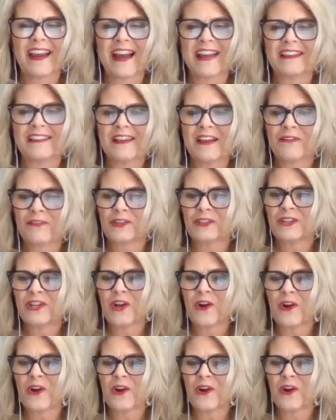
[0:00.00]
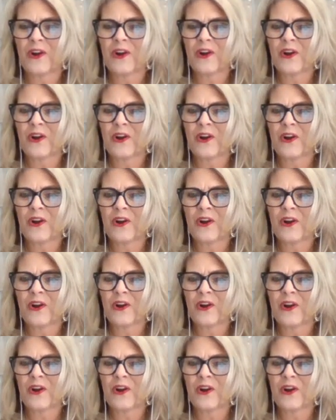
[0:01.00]
I never know what's a good
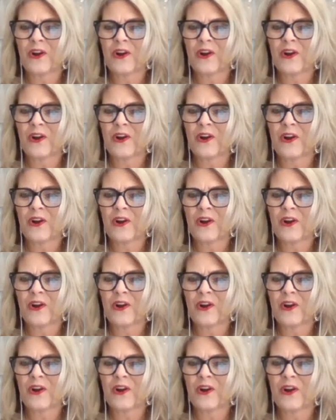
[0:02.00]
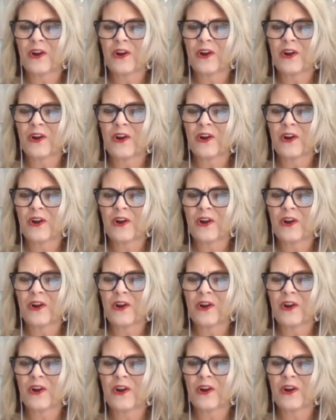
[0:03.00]
time to catch everyone to be able to
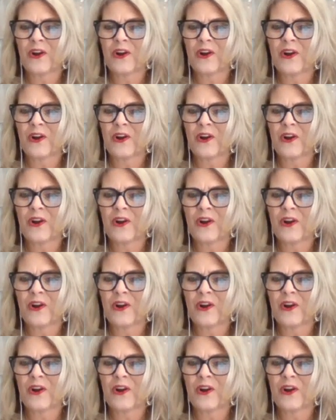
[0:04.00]
do a live.